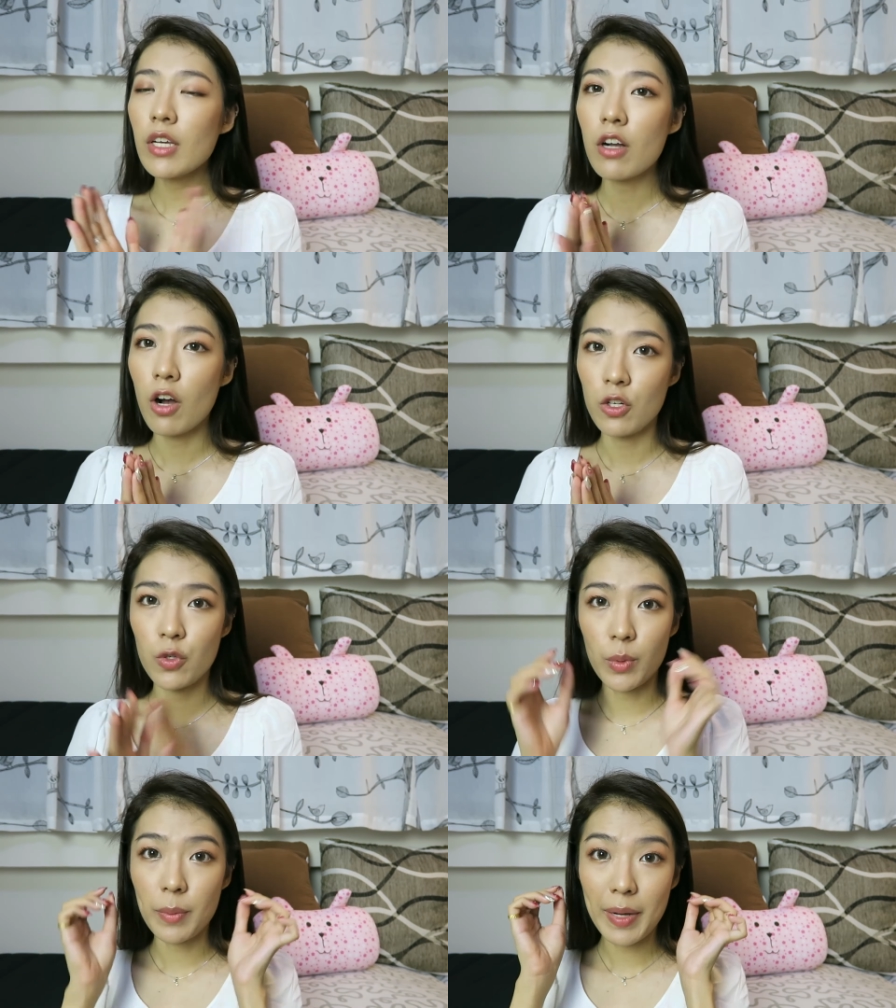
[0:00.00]

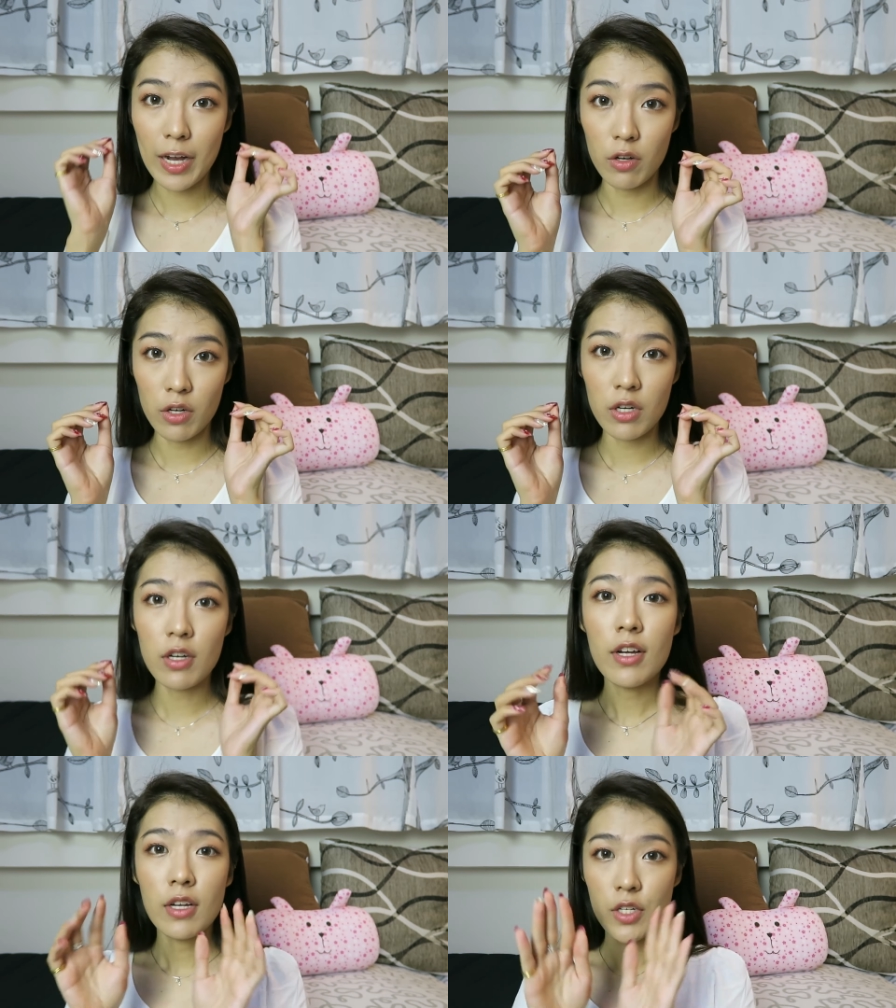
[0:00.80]
contour
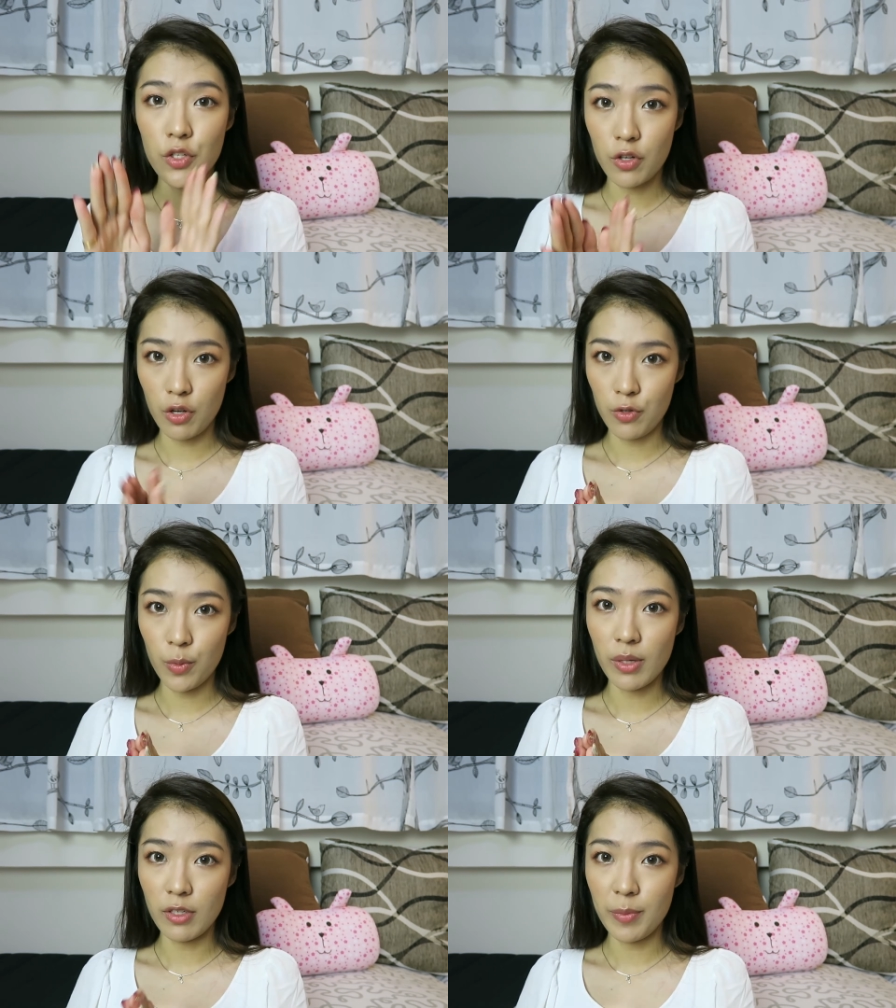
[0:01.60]
powder, just to
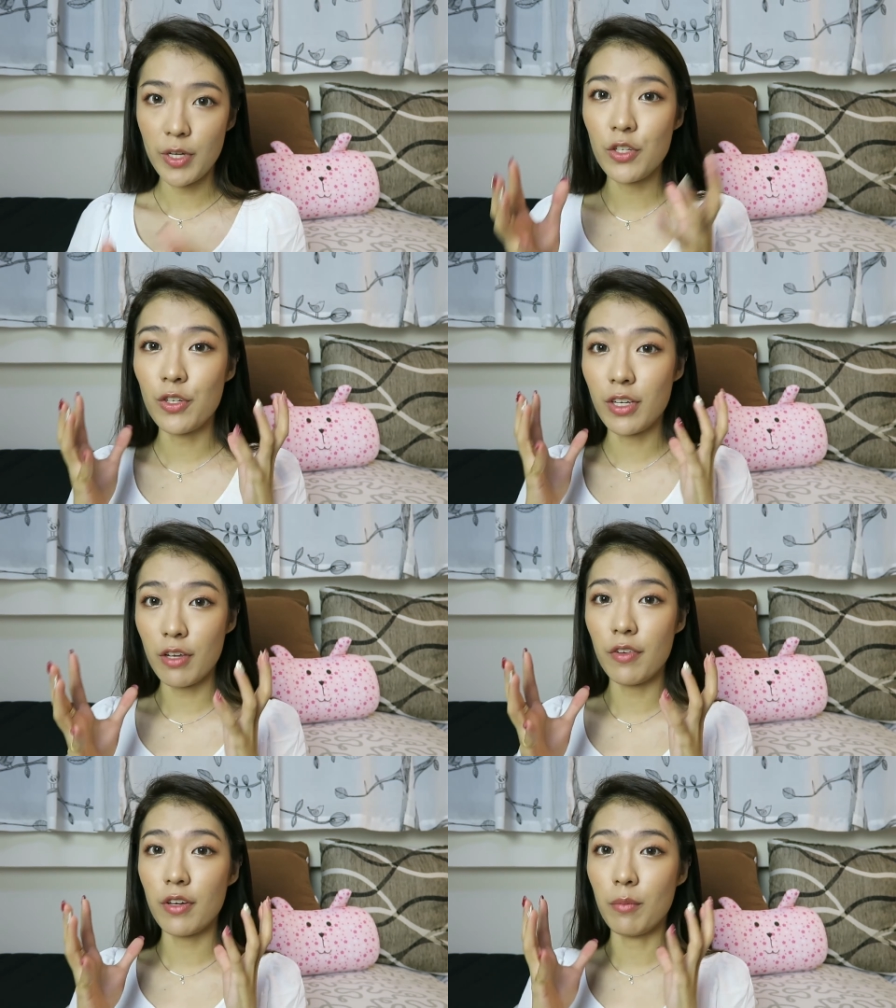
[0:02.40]
contour a little bit to
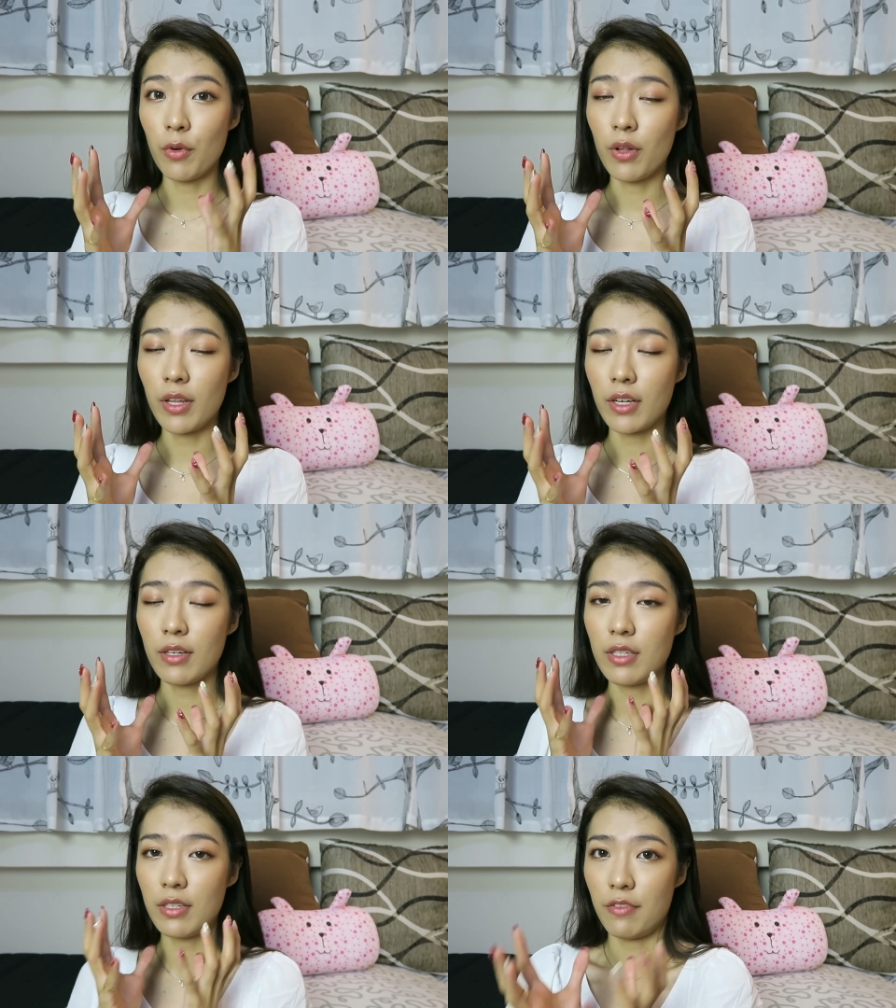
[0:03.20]
give it more like a
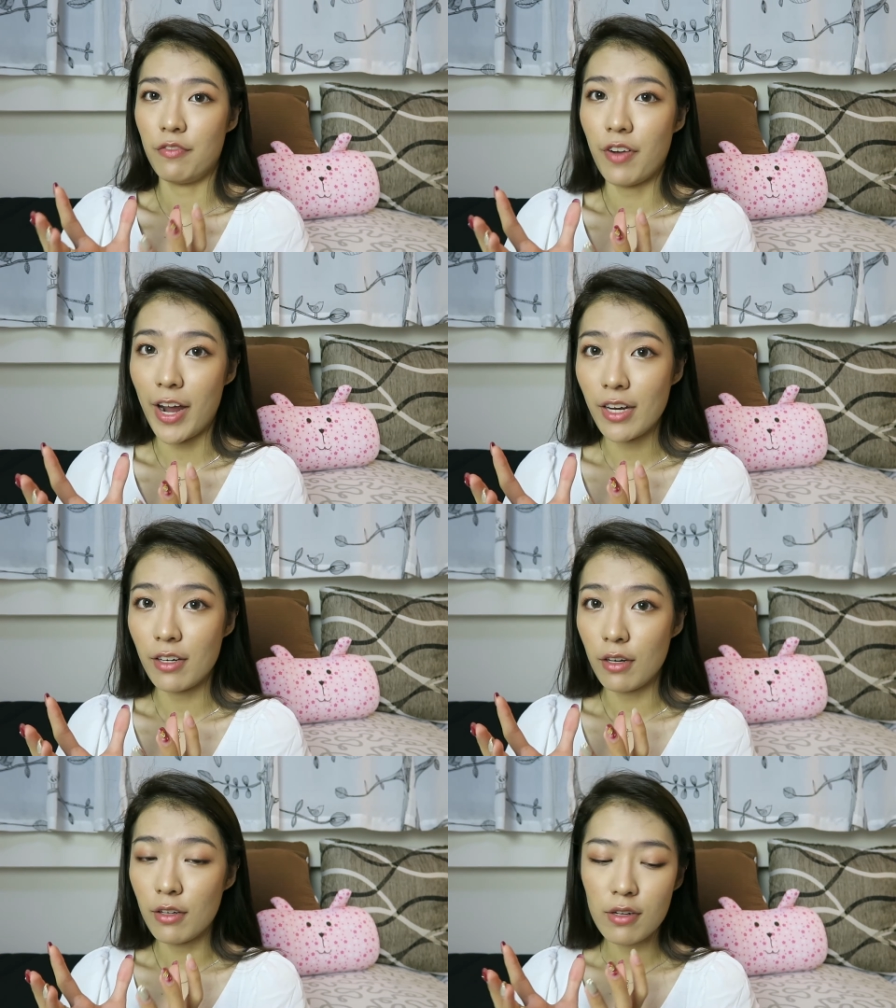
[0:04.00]
defined
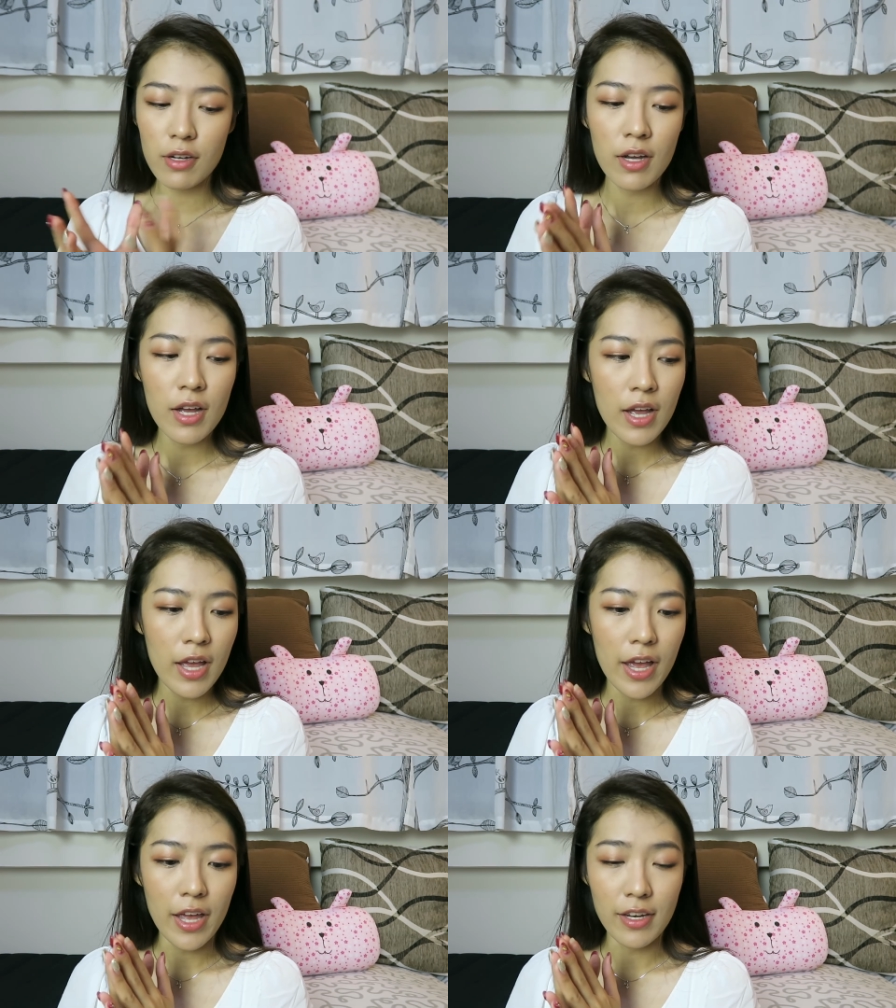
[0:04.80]
look,
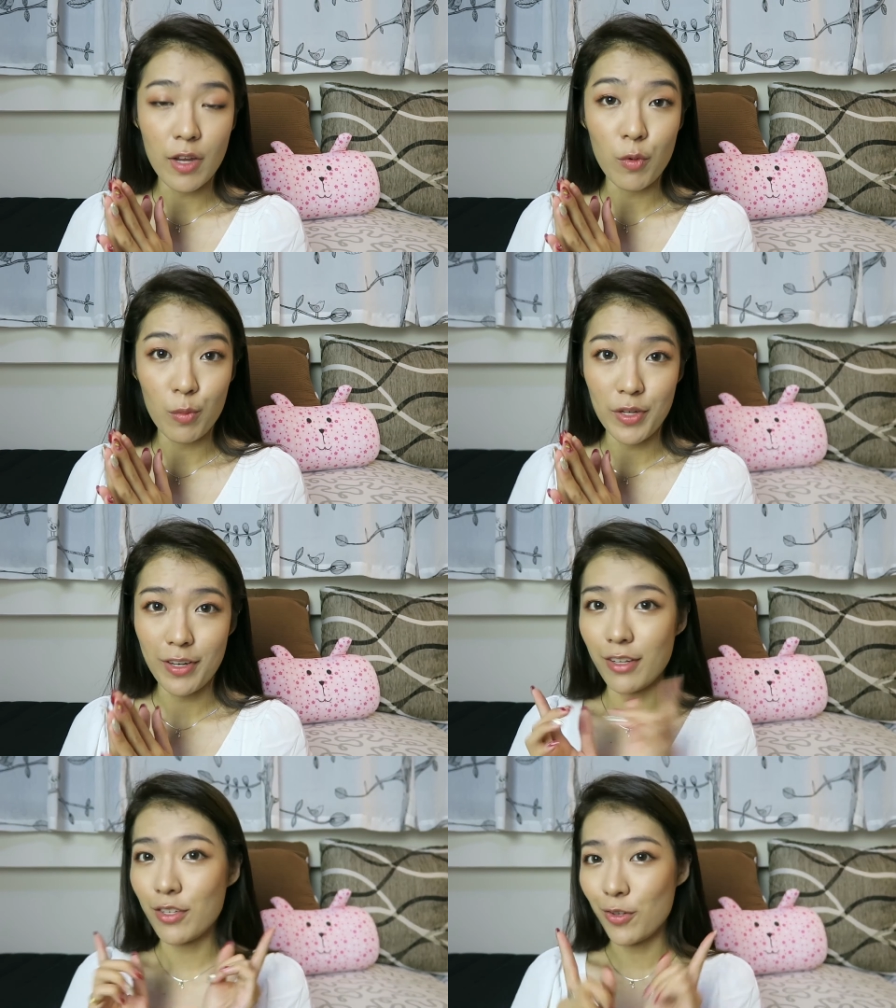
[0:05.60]
and then we'll be
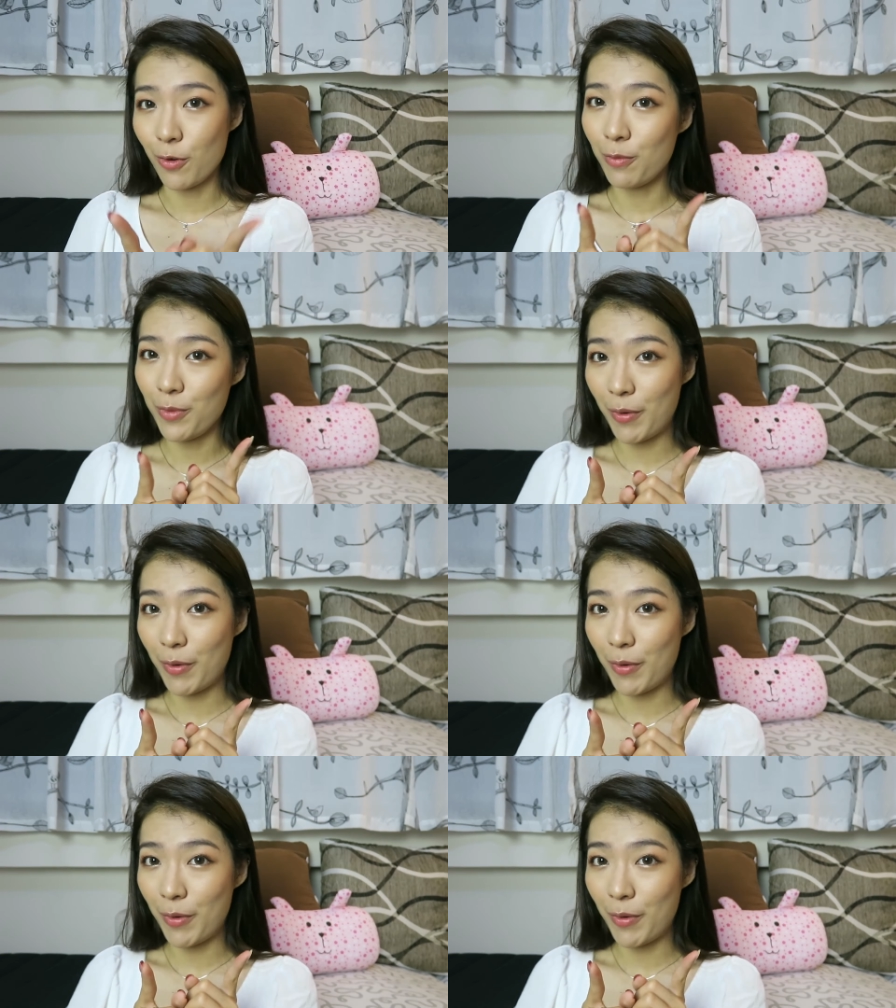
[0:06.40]
done. So be